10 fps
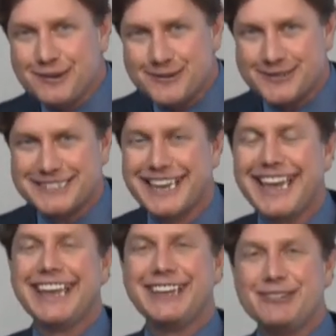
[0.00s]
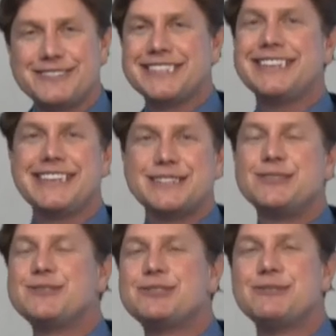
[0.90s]
views. You've seen
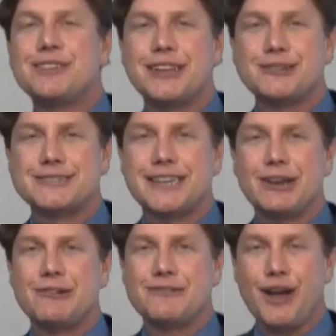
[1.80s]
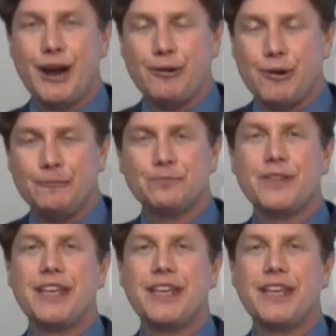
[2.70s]
these YouTube videos that go viral.